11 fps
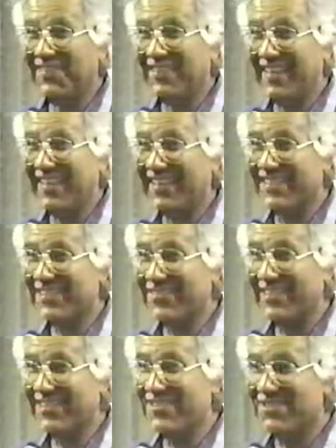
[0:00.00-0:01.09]
okay, that's the way
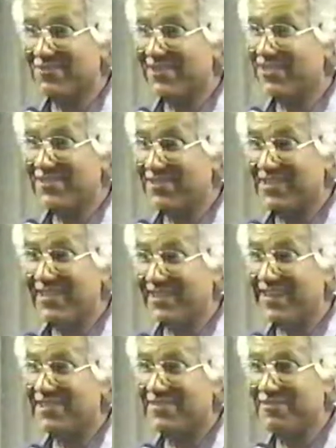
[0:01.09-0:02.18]
it goes. We're going through a
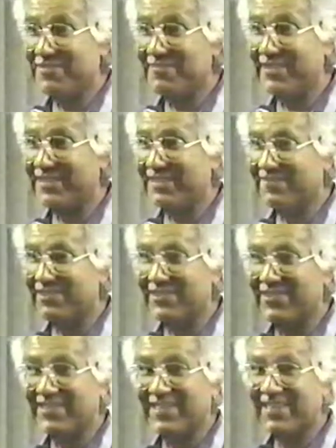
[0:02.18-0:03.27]
lot of information real
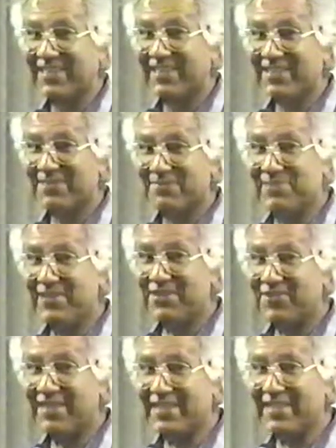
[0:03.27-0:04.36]
quick. So please
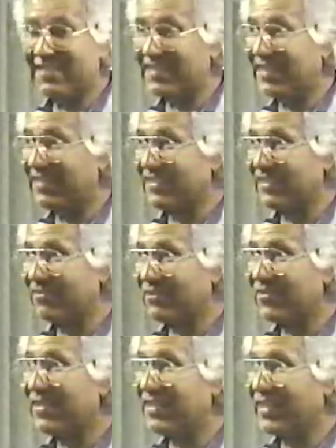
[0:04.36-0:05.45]
write things down and we'll
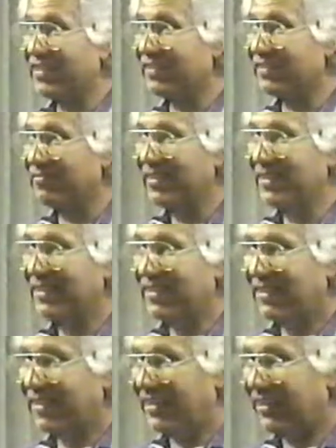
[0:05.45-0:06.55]
try to handle them.
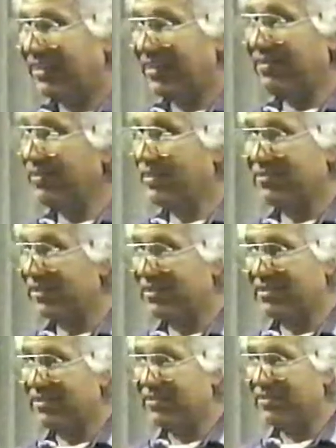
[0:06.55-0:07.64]
And every question
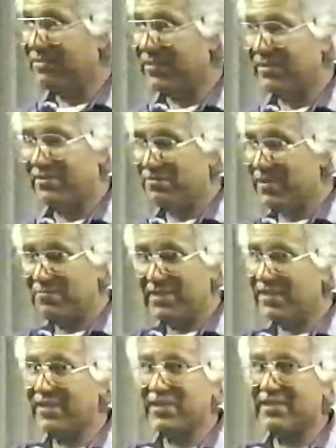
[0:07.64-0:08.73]
is legitimate. You may be
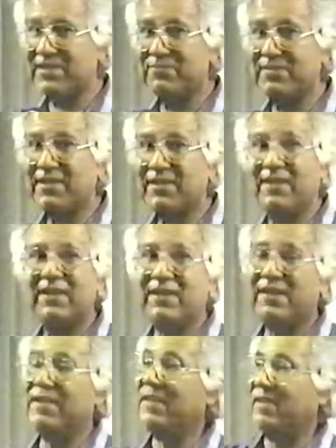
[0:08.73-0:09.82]
thinking something and
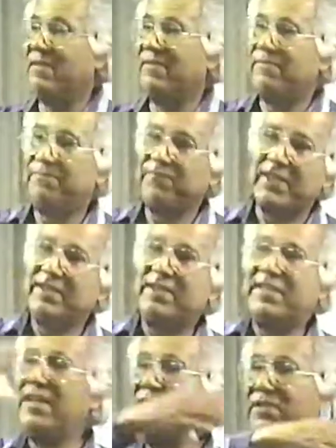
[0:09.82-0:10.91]

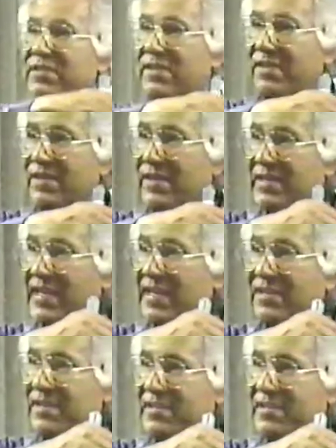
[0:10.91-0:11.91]
10 others are thinking exactly the